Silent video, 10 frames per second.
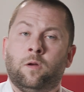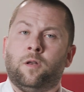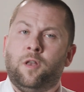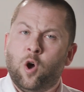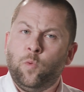
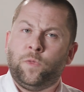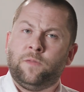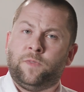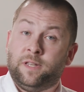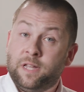Note that
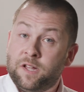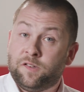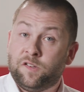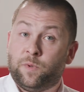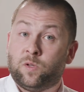if the
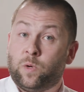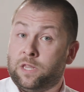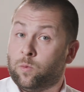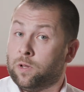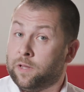distance between
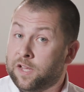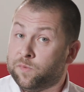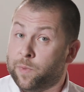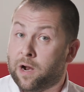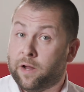the release
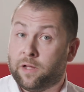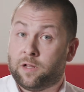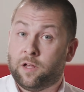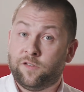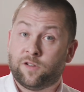bearing and
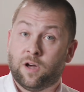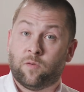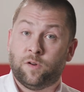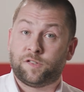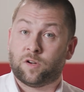clutch
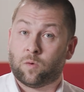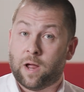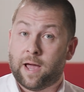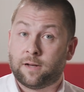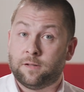cover is
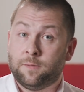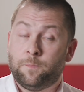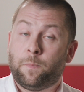correct,